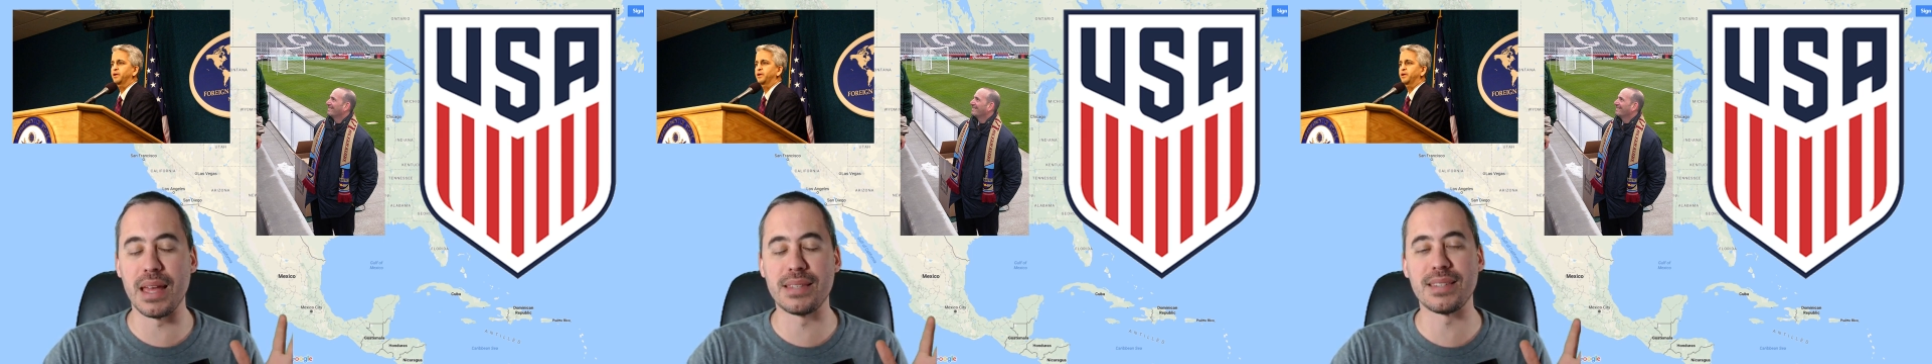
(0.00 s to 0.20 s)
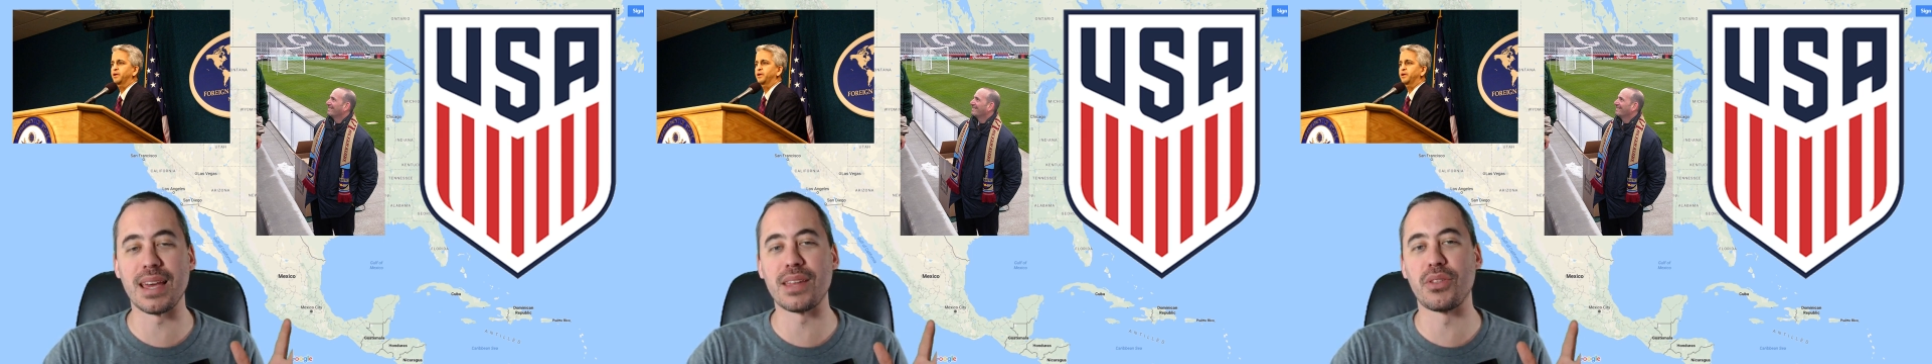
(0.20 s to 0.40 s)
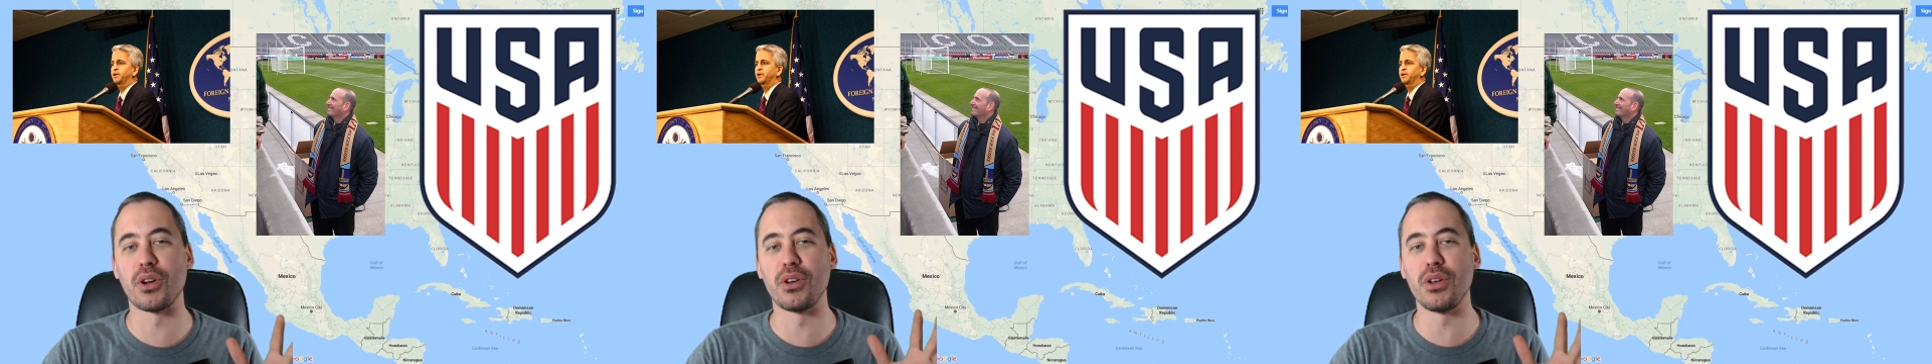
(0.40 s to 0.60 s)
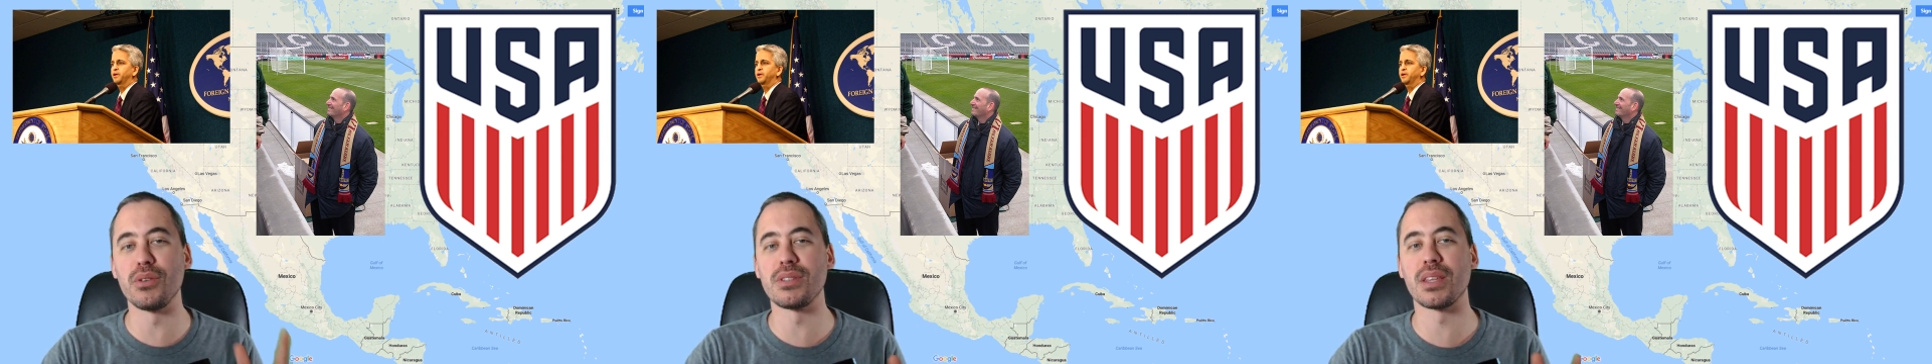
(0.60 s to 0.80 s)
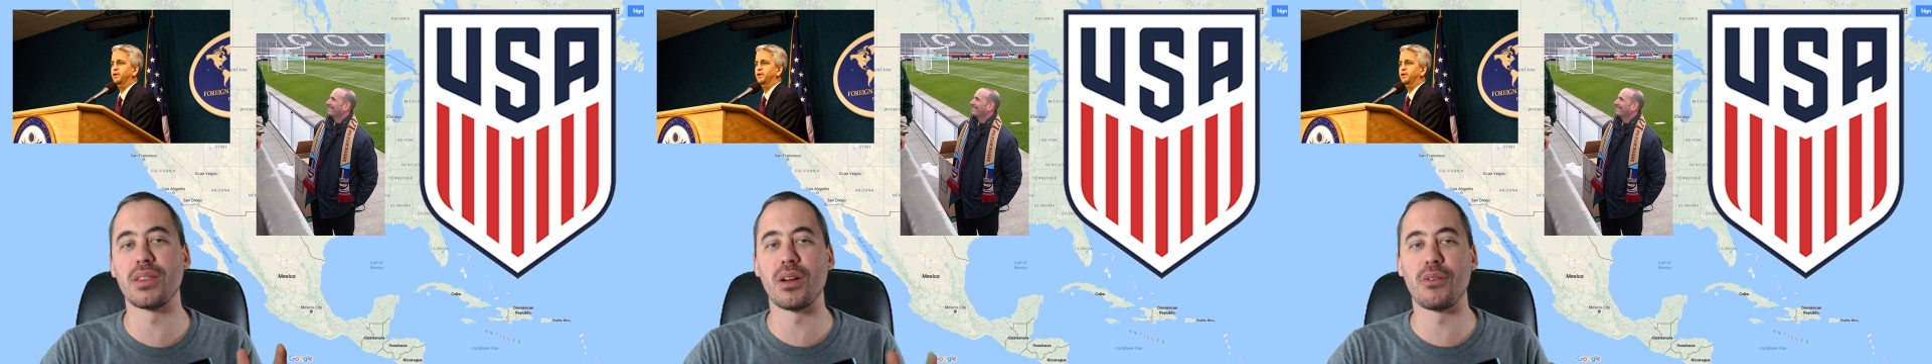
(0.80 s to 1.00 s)
it's like they're
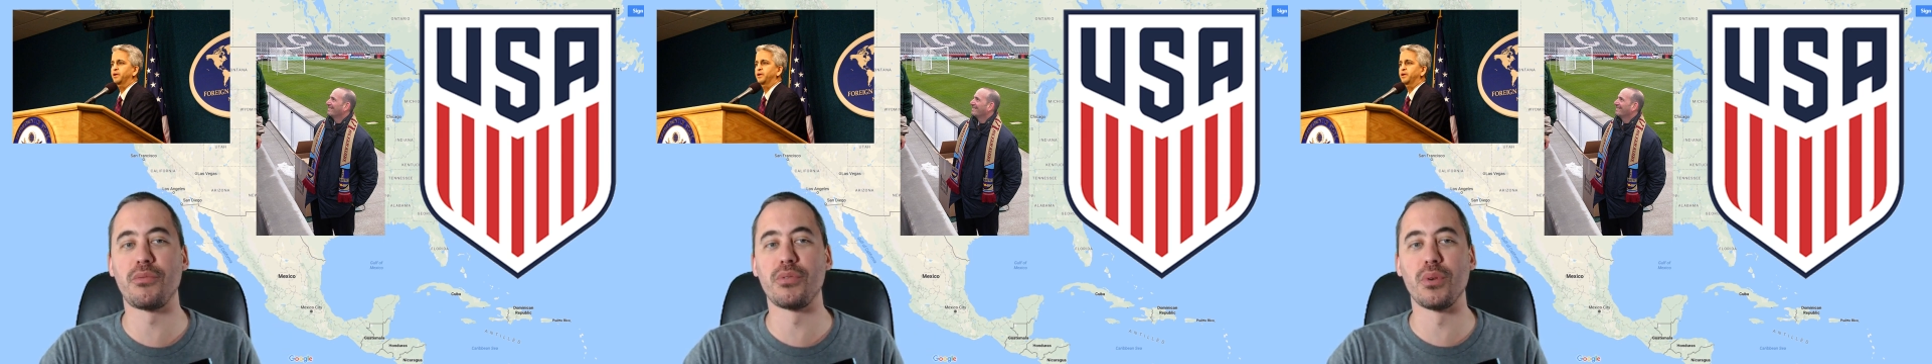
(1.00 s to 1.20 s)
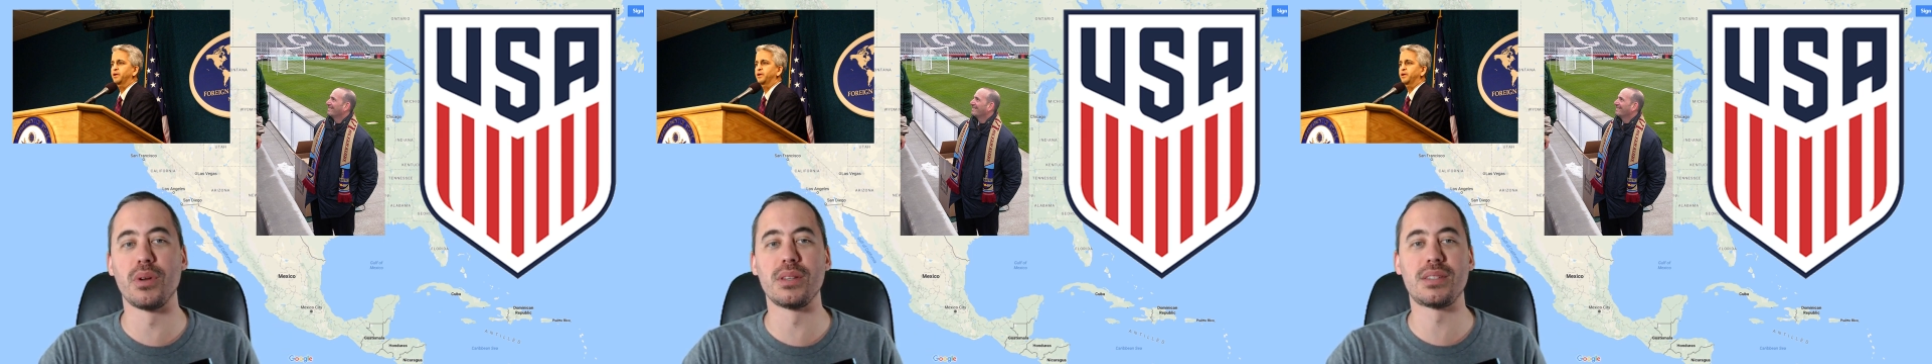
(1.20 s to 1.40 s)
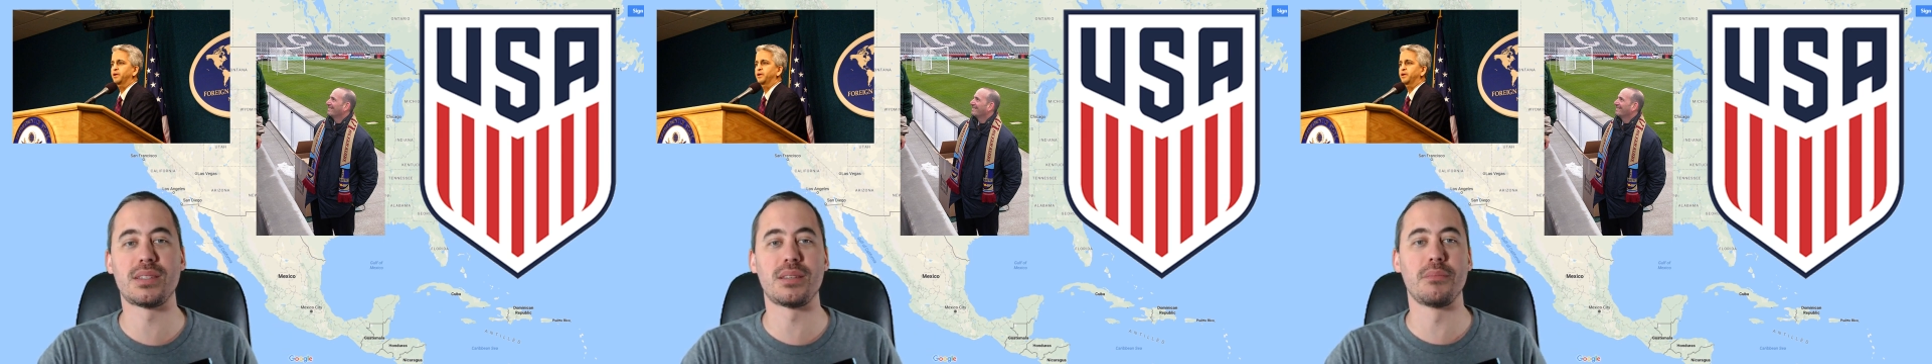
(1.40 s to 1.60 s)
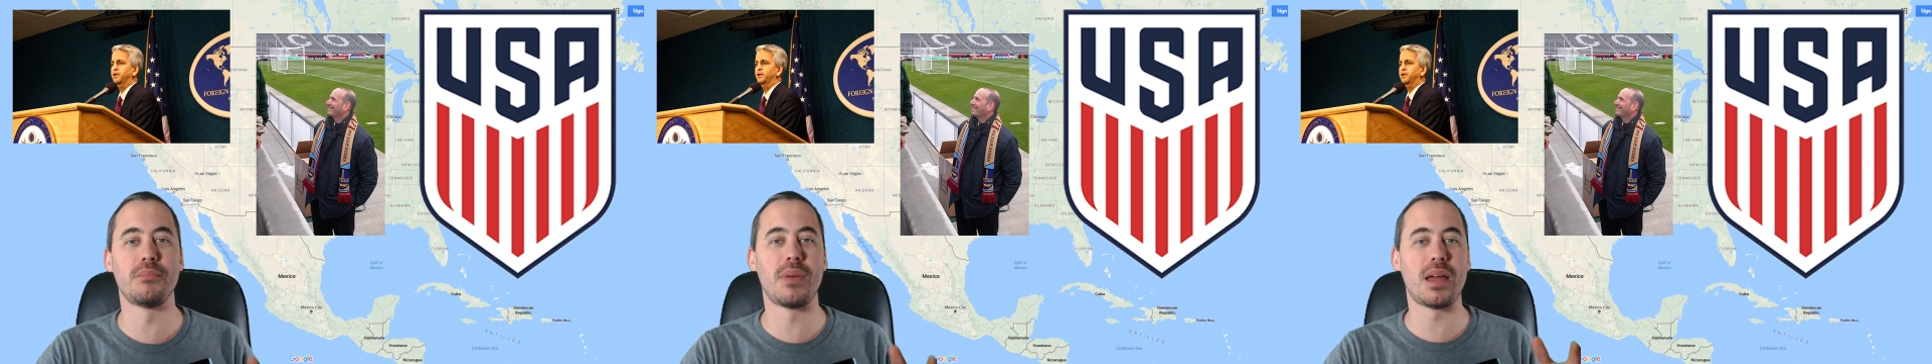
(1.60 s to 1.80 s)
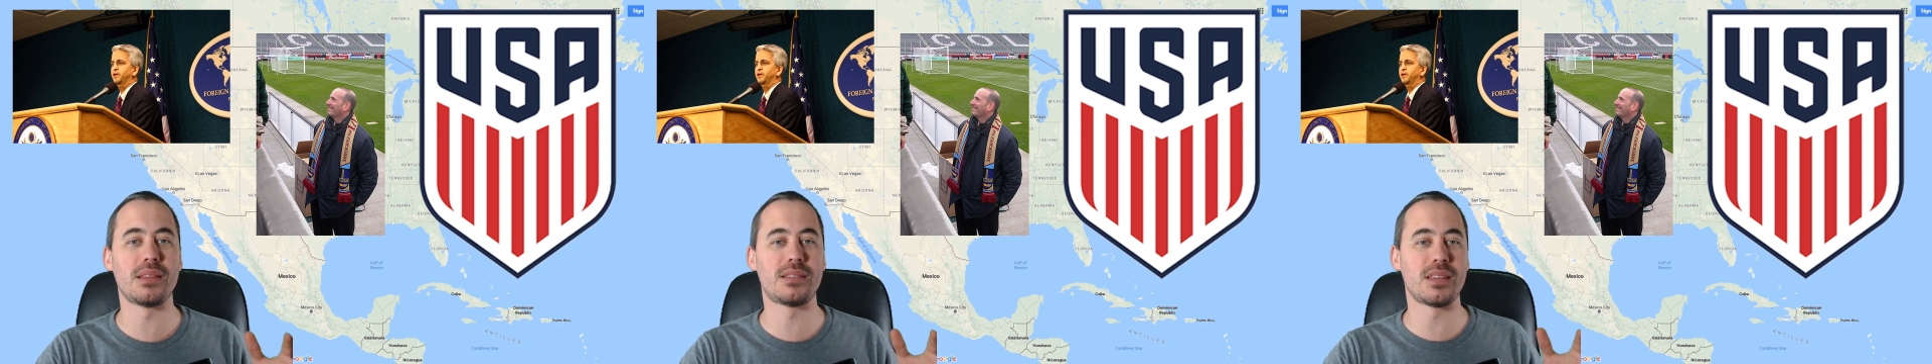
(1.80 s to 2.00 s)
using their influence
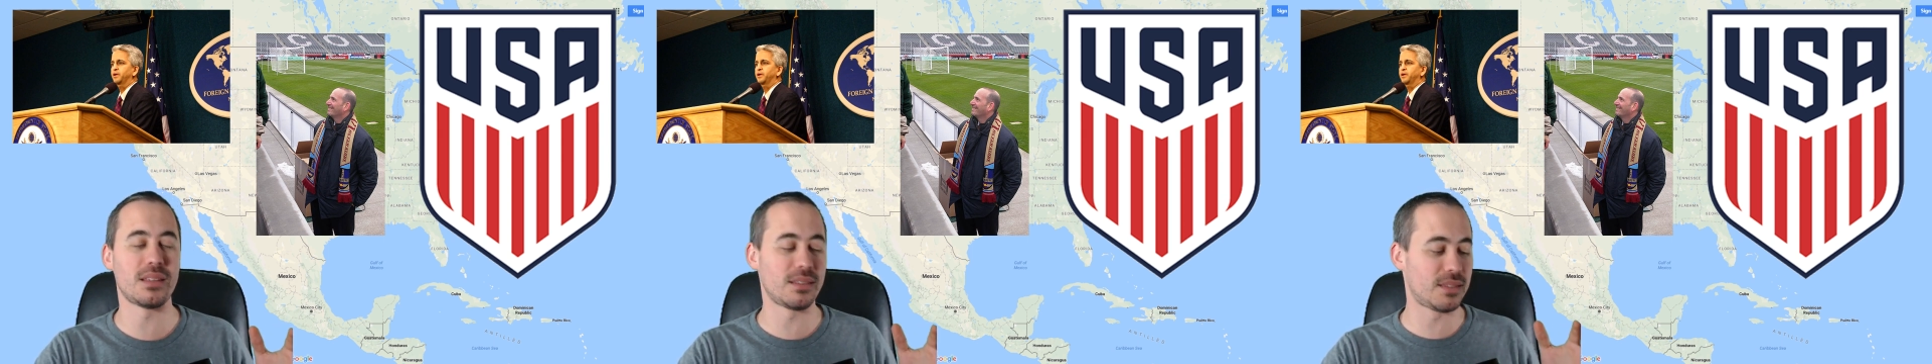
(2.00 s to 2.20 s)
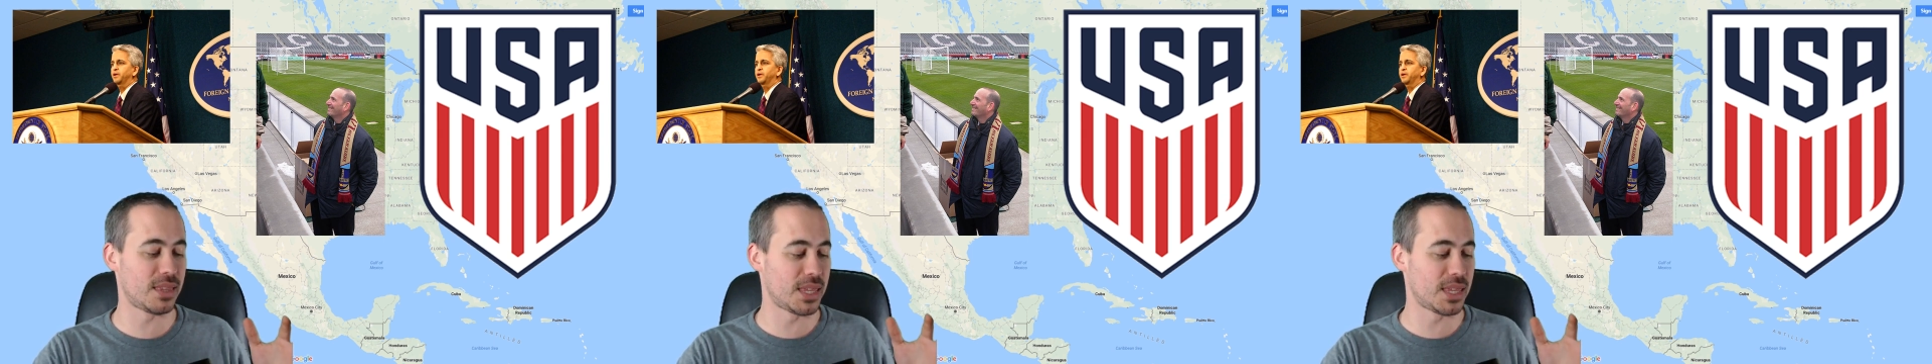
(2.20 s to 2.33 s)
to,